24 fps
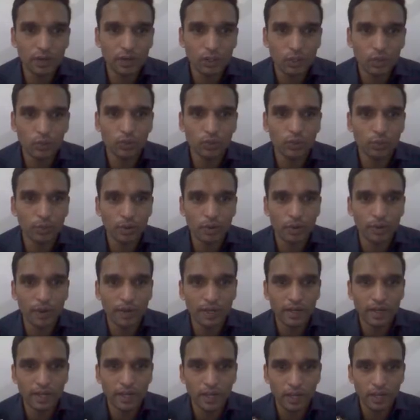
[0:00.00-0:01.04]
to the
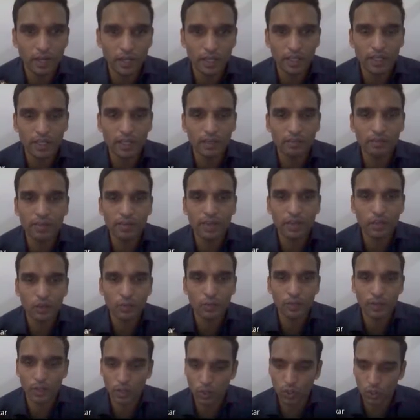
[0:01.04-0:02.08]
provided env
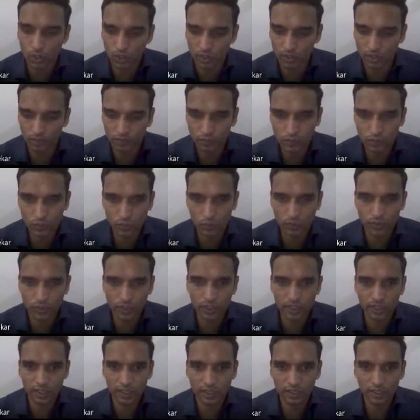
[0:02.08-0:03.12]
argument or not. So
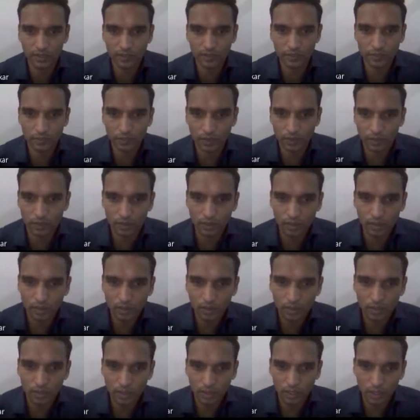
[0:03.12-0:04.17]
here,
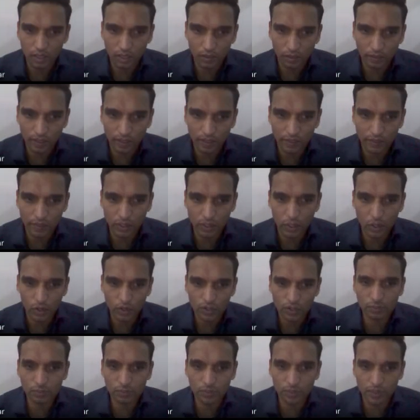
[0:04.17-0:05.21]
whenever long
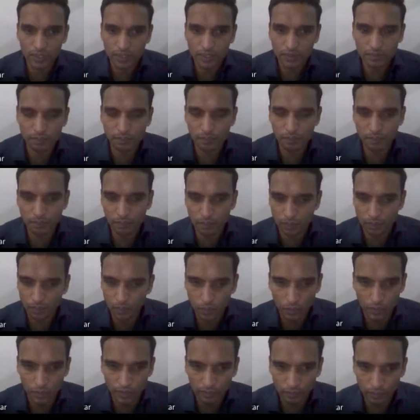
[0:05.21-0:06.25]
jump is
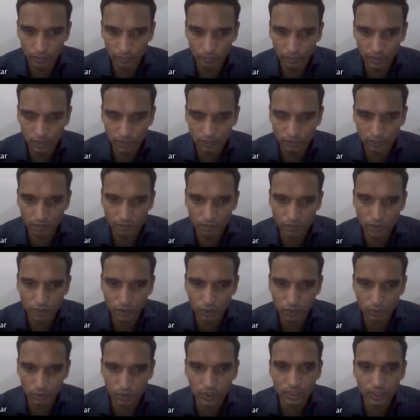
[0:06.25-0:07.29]
going from this function
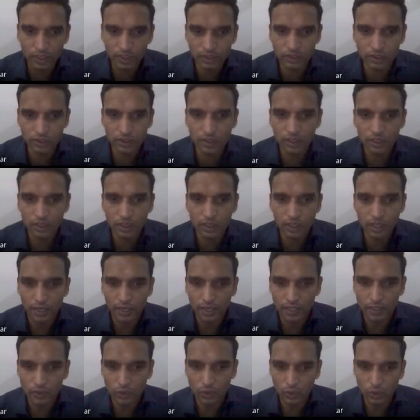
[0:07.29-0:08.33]
to this,
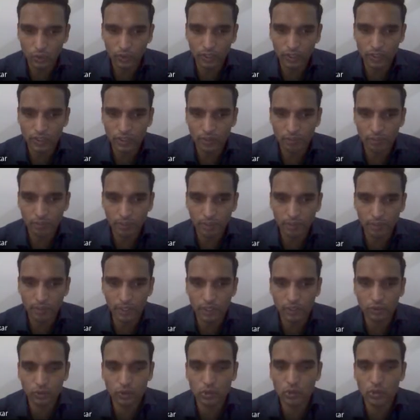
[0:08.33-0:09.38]
it's not only jumping but
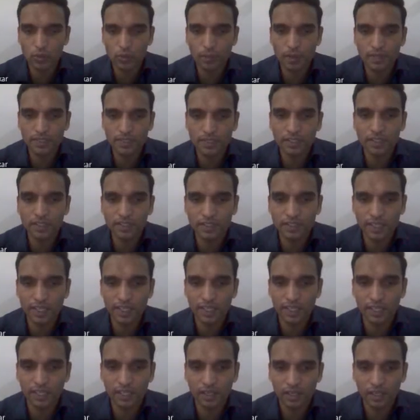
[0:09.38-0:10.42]
it is also passing the signal